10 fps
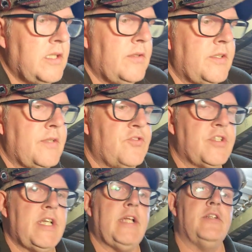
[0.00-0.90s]
which I've
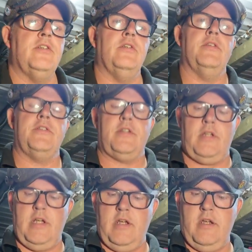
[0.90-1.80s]
just had cut,
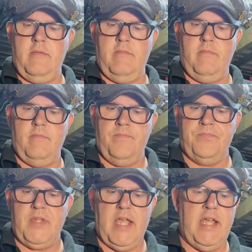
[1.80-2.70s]
Ed
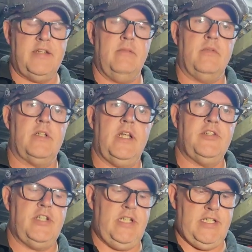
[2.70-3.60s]
at Model
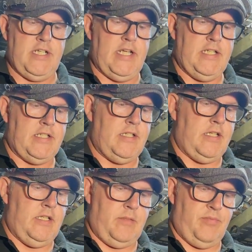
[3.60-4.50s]
Engineers Laser,
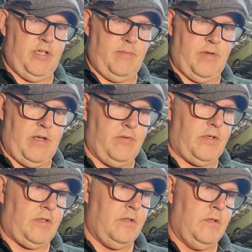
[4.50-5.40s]
he's a brilliant
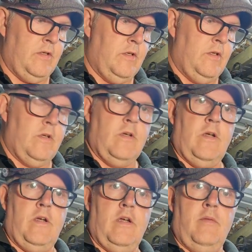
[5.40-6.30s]
bloke,
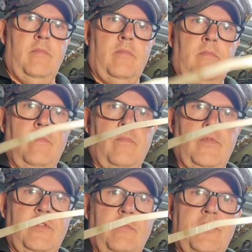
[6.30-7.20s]
has
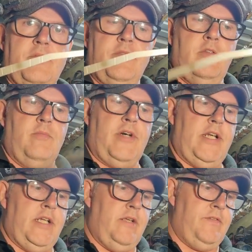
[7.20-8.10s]
done me some new
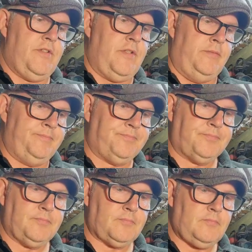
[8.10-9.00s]
brake levers.
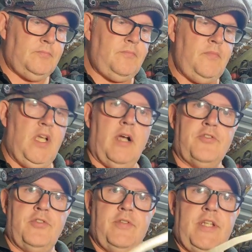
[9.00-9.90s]
I
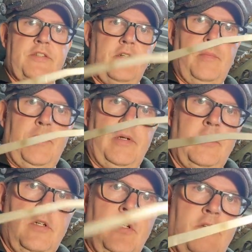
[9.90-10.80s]
drew these up
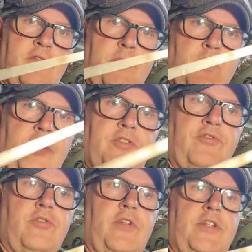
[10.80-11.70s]
from the works
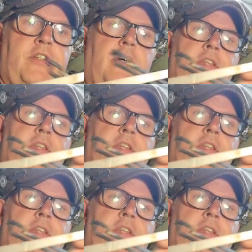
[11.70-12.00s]
drawings, got